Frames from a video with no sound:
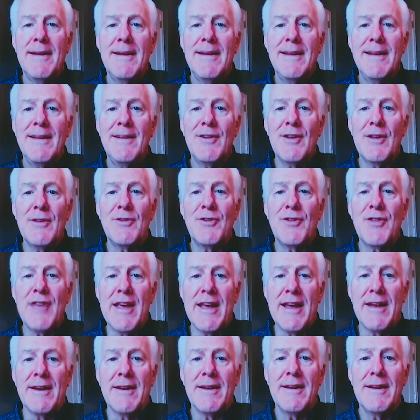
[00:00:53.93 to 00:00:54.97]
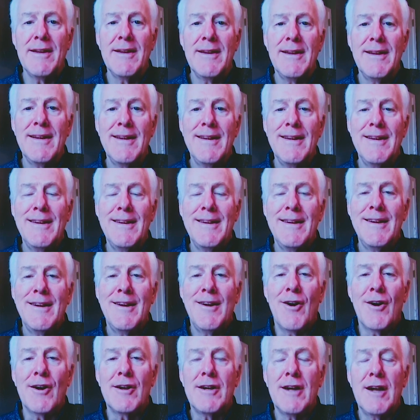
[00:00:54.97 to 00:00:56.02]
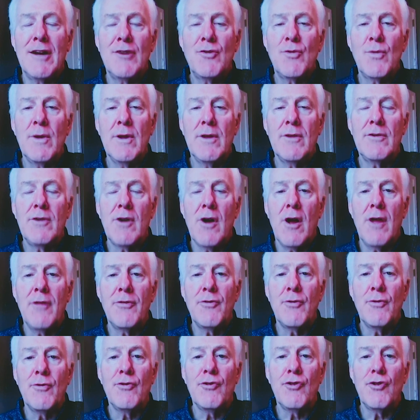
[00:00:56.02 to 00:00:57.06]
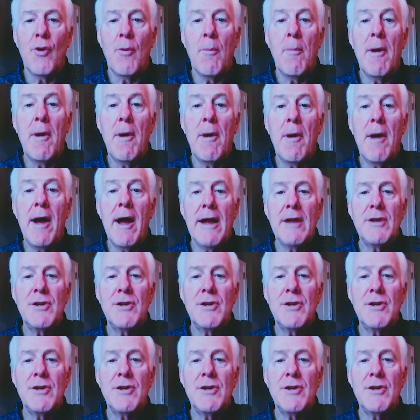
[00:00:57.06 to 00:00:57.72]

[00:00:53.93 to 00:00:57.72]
since then. Our country has gone through so much